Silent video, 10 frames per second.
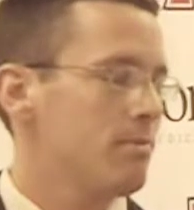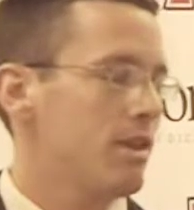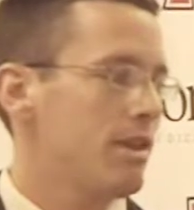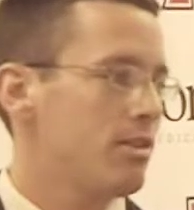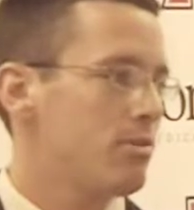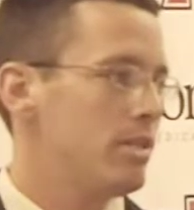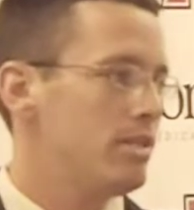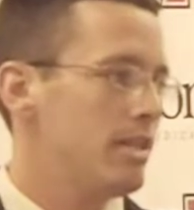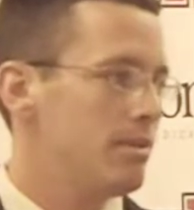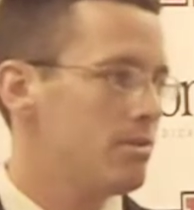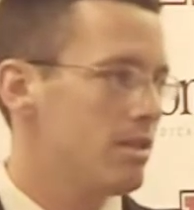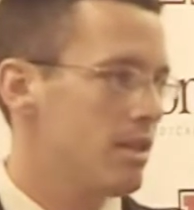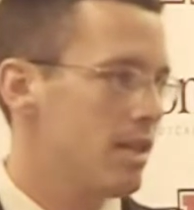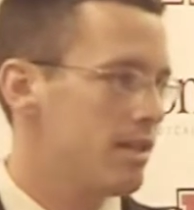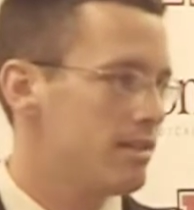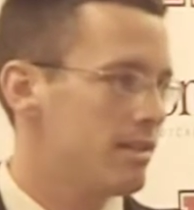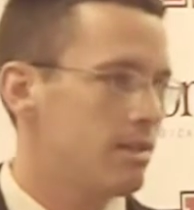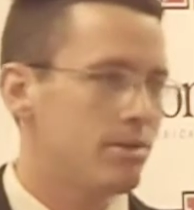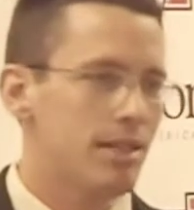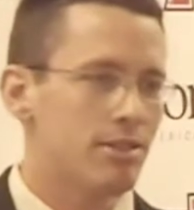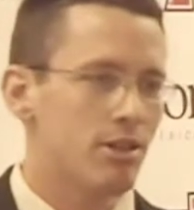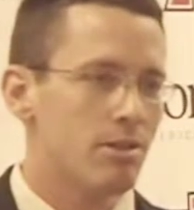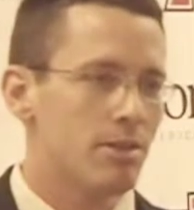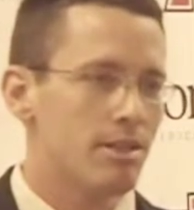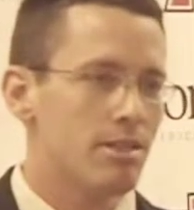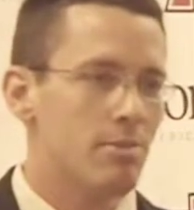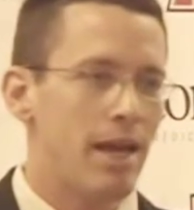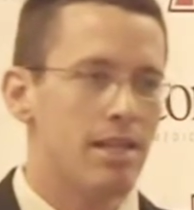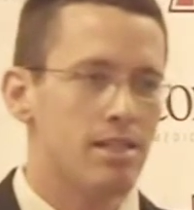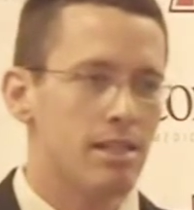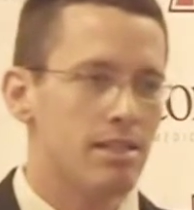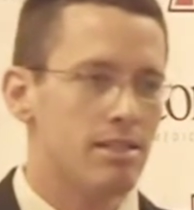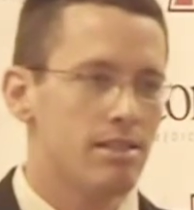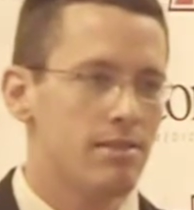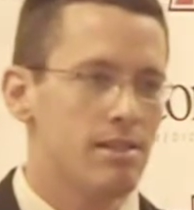had three teams in the NCAA tournament this past season,